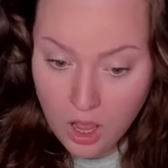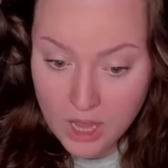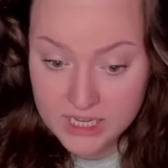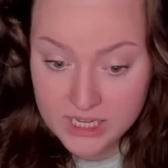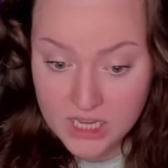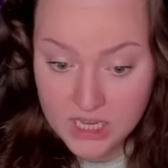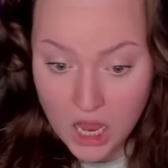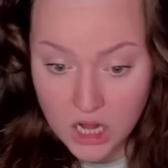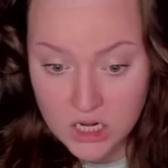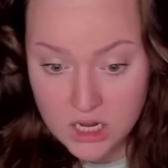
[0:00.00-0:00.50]
I
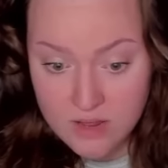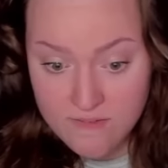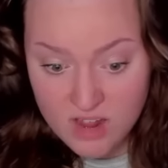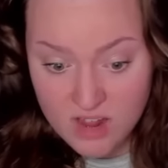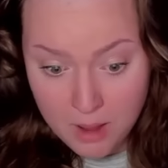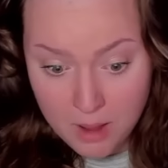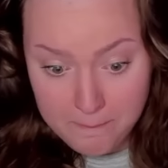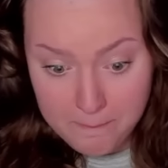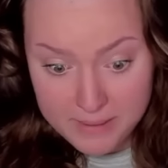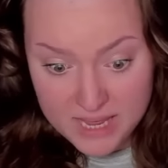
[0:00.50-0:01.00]
can't
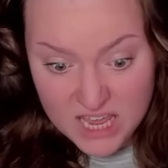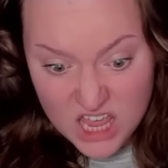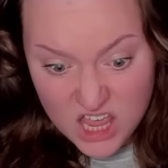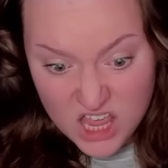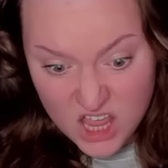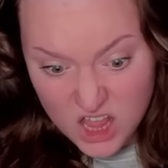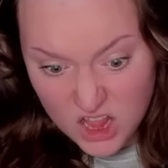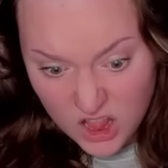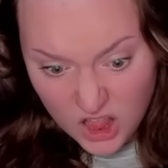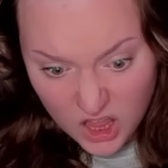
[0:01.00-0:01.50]
even
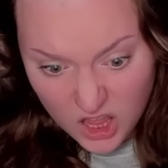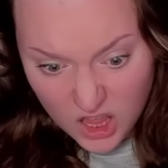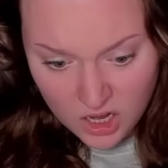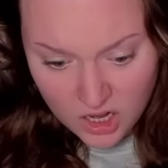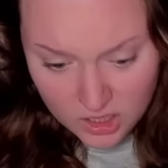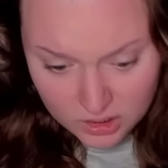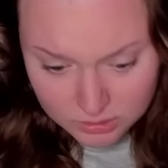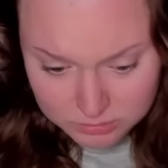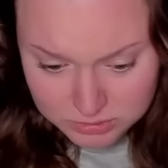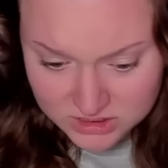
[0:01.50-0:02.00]
appeal?
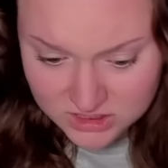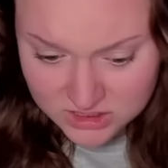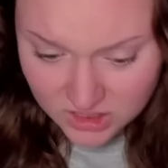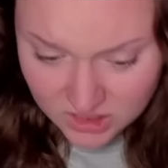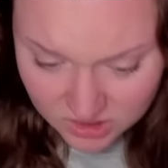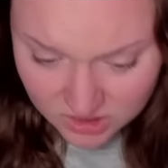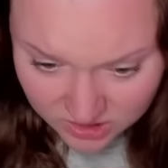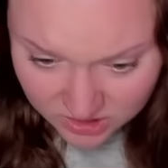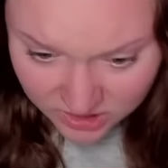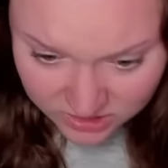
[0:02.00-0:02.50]
I'm
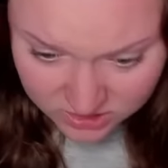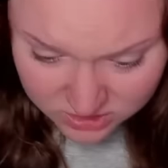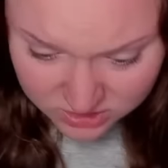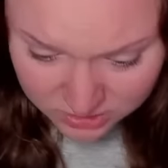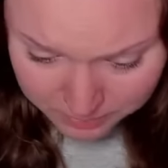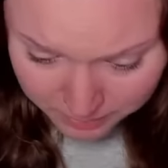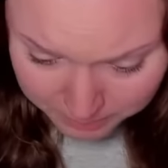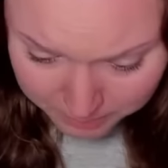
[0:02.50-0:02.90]
sending a letter to my